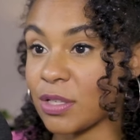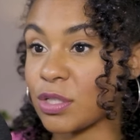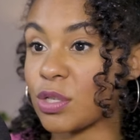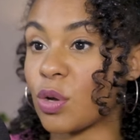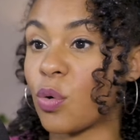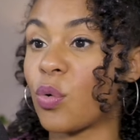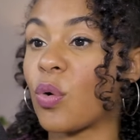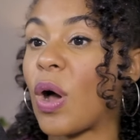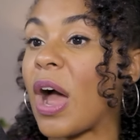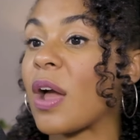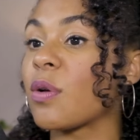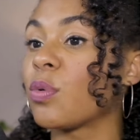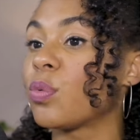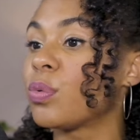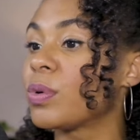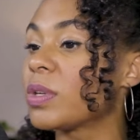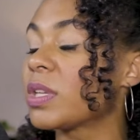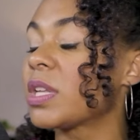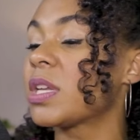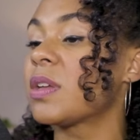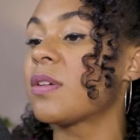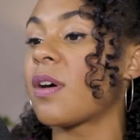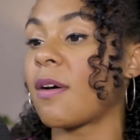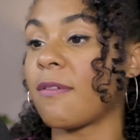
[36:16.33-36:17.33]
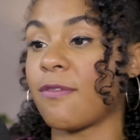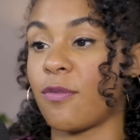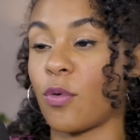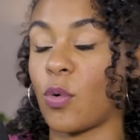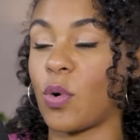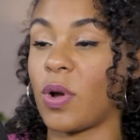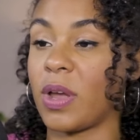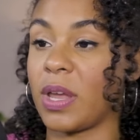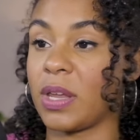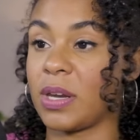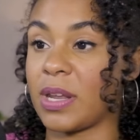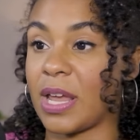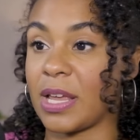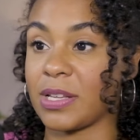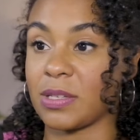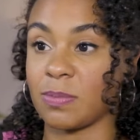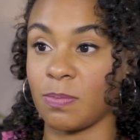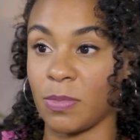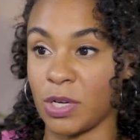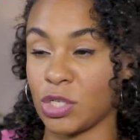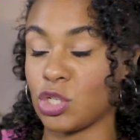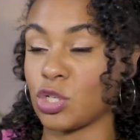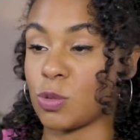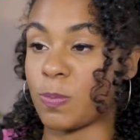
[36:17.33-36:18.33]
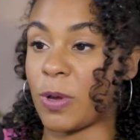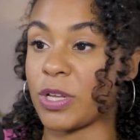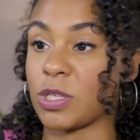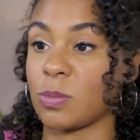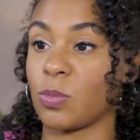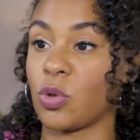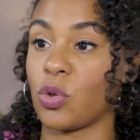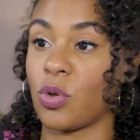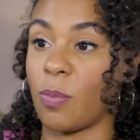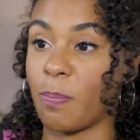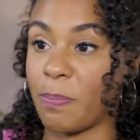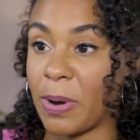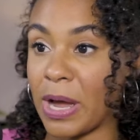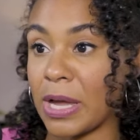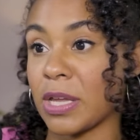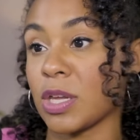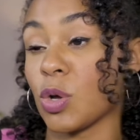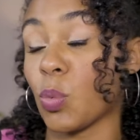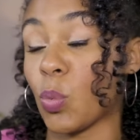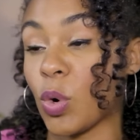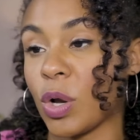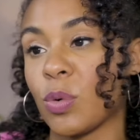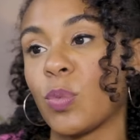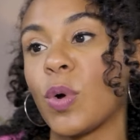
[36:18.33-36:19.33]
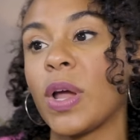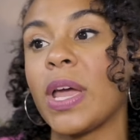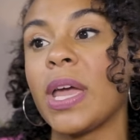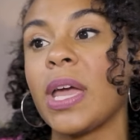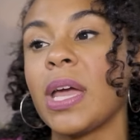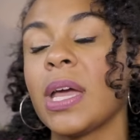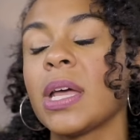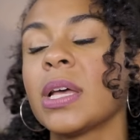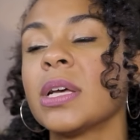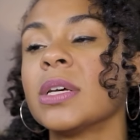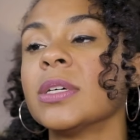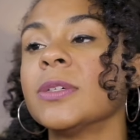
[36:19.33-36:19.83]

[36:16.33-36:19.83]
So I really avoid as much as possible buying a one way.